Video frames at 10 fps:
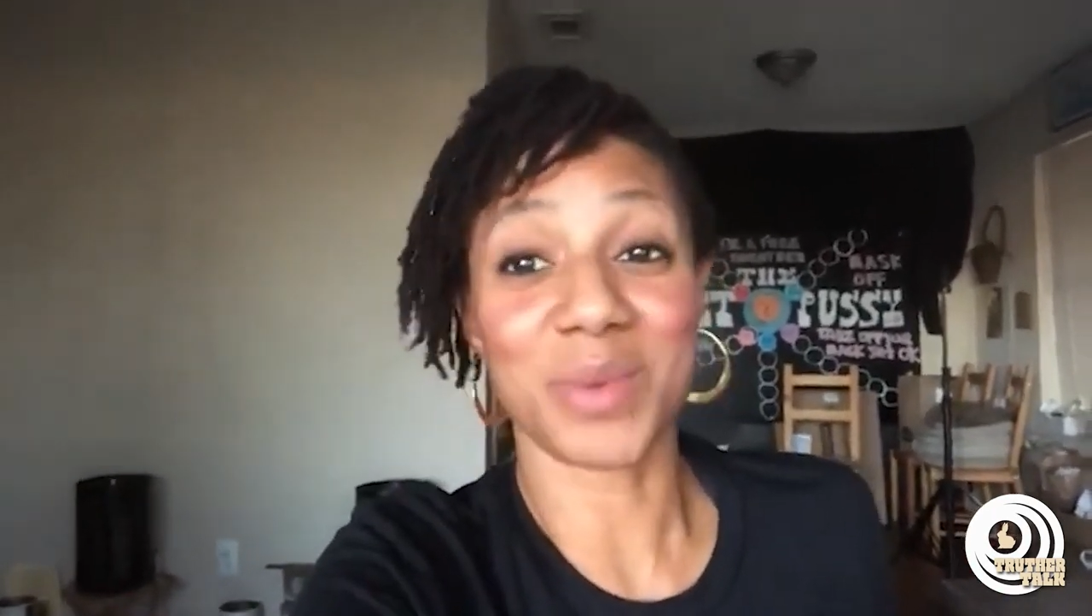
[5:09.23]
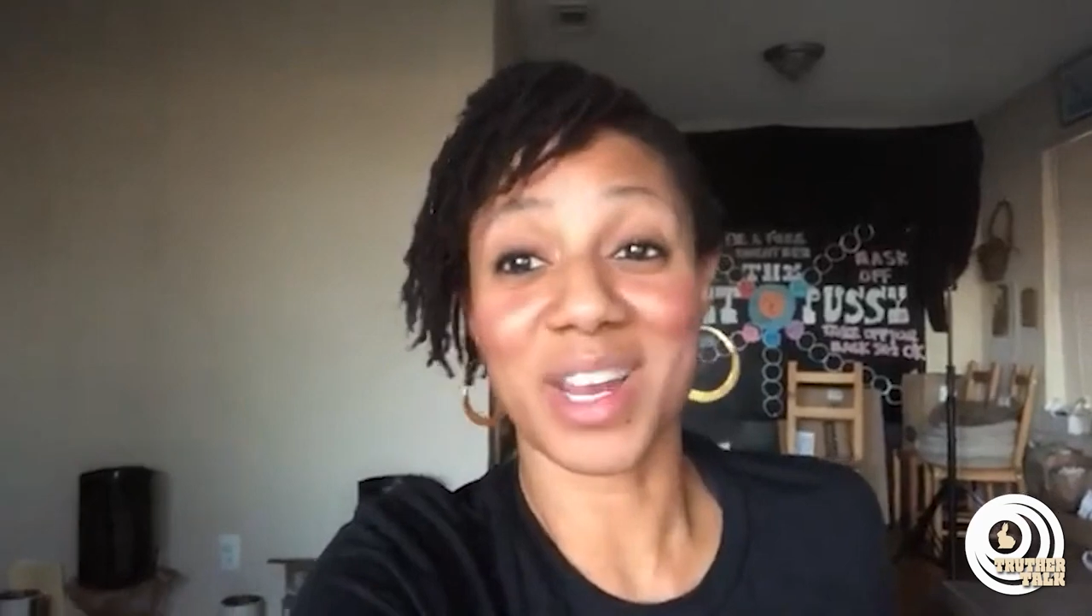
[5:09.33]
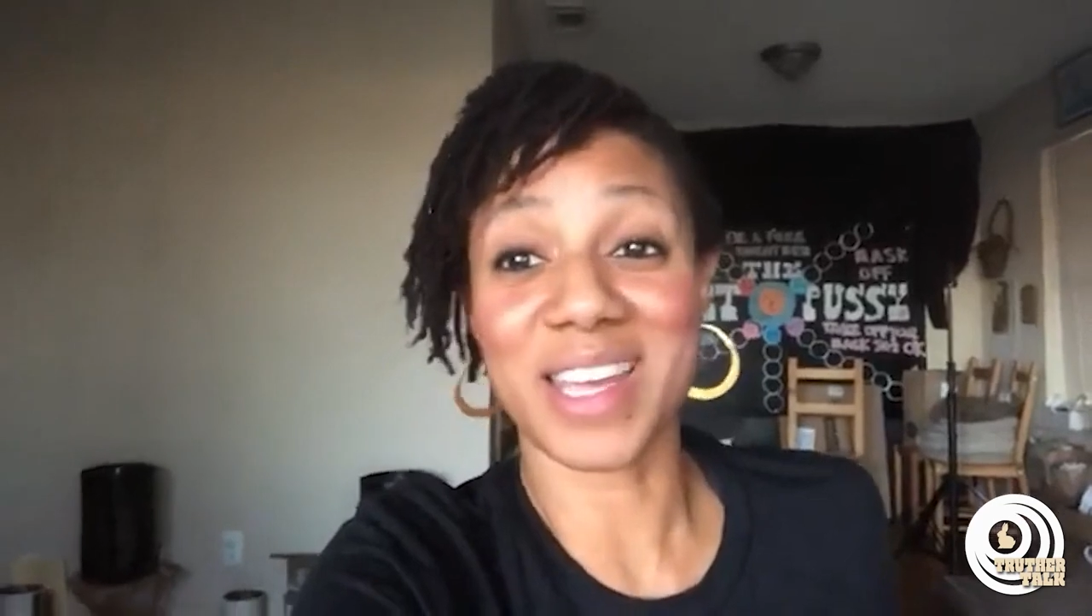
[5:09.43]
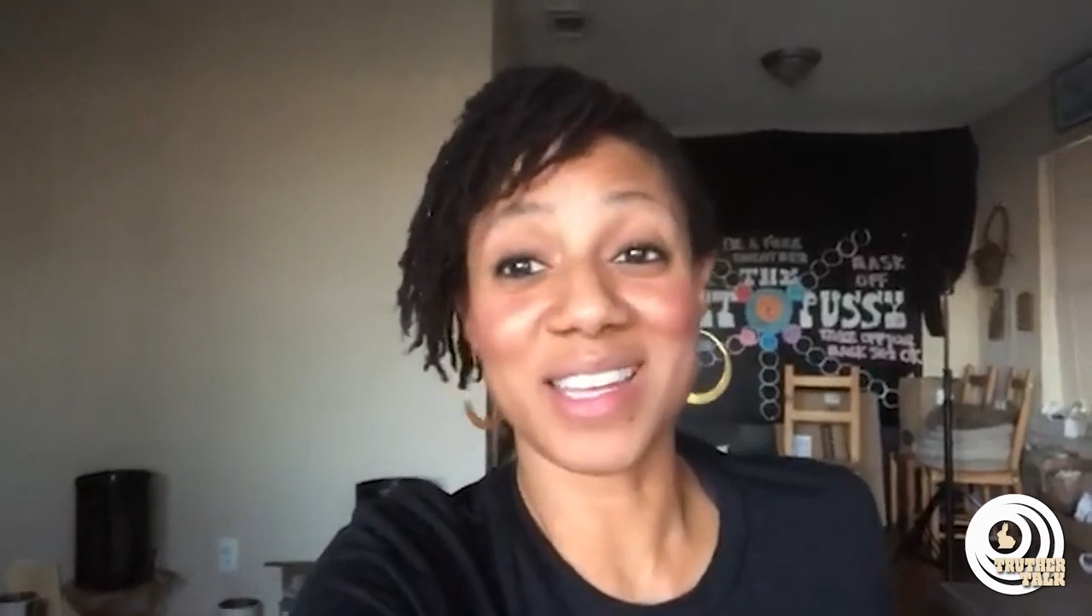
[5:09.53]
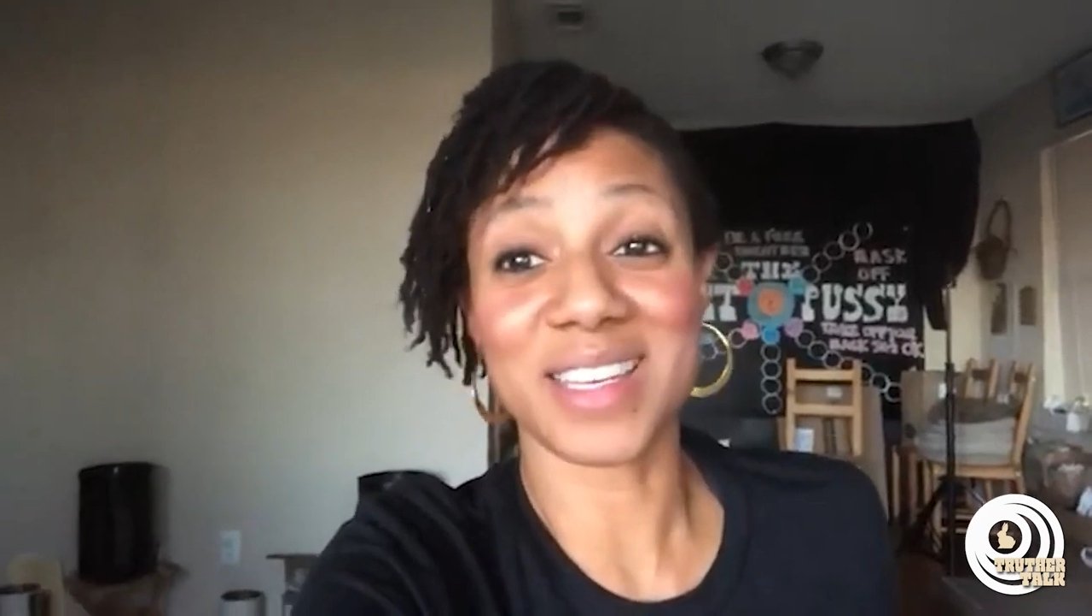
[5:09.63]
when
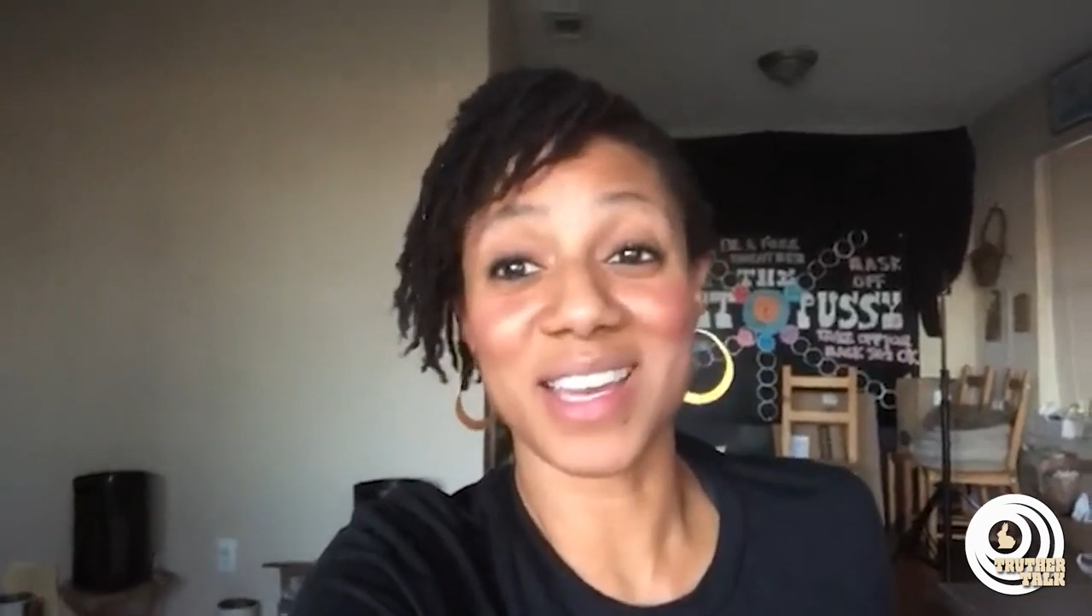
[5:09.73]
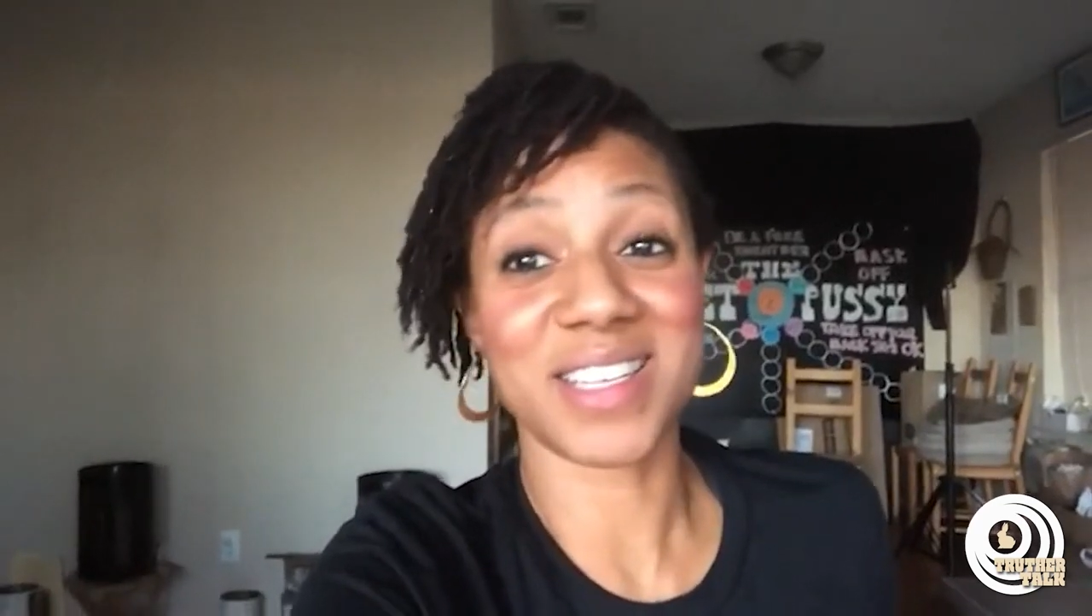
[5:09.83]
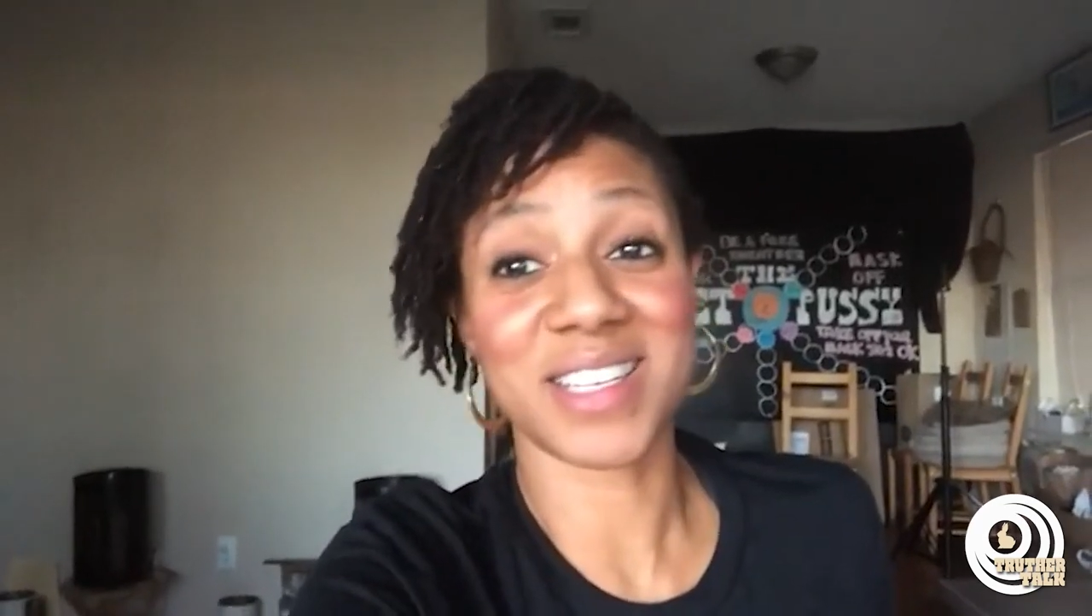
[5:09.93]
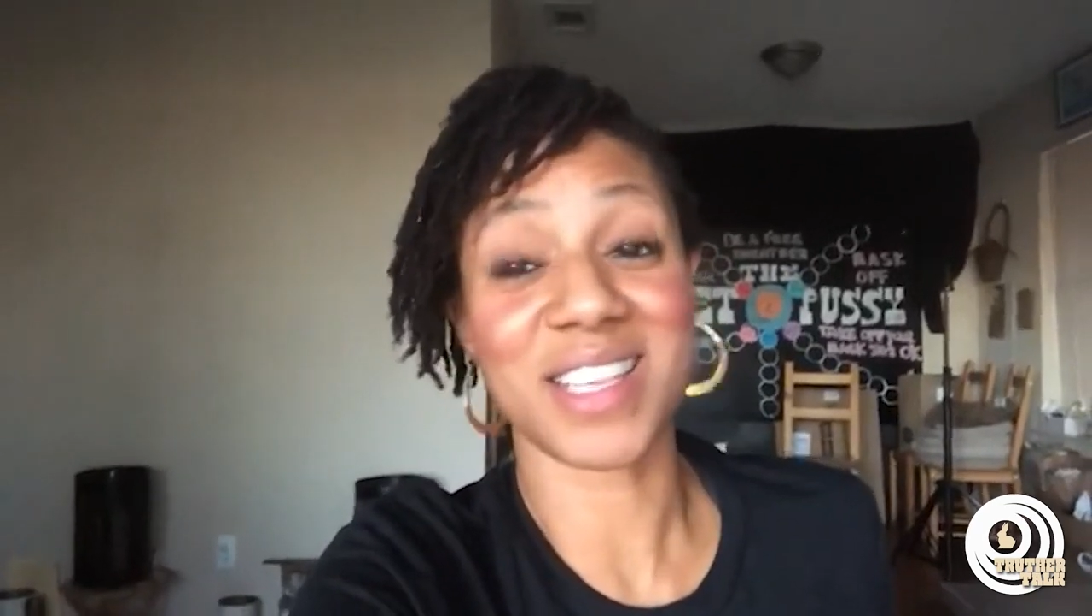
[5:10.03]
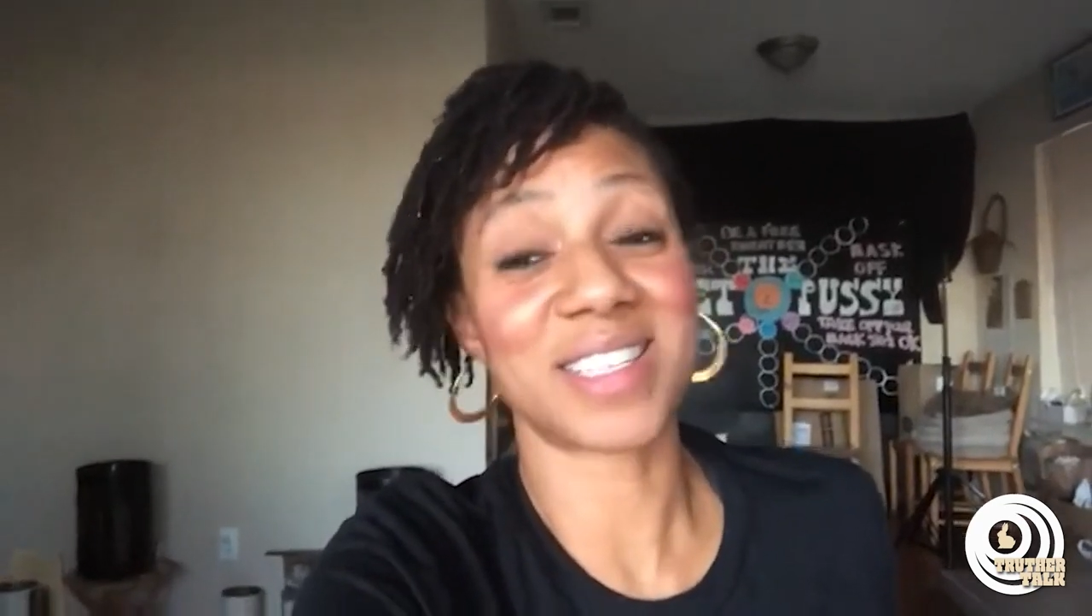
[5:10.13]
I eat
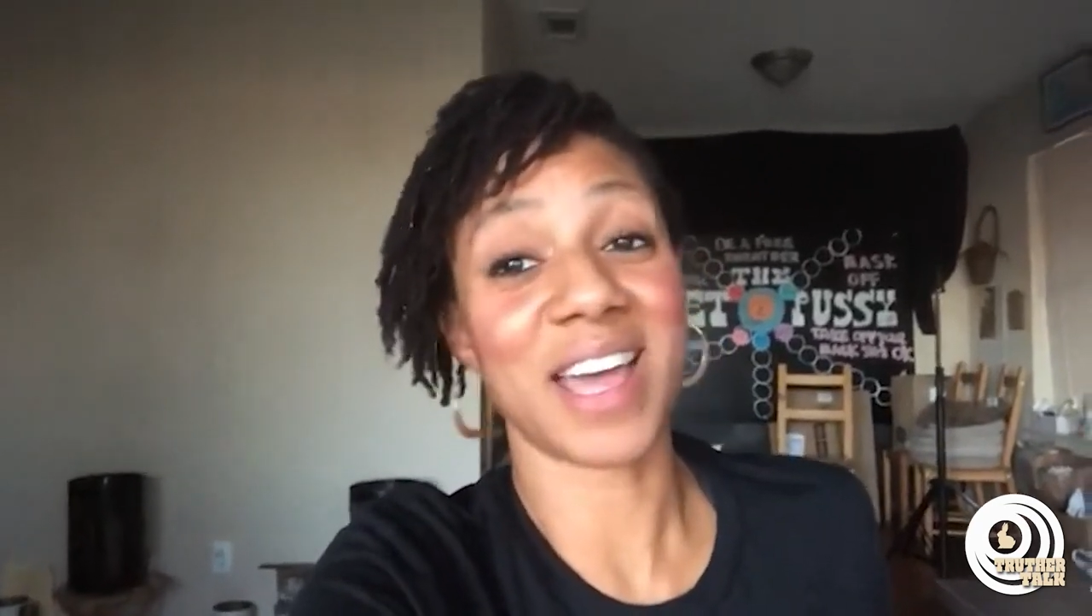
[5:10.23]
nightshades.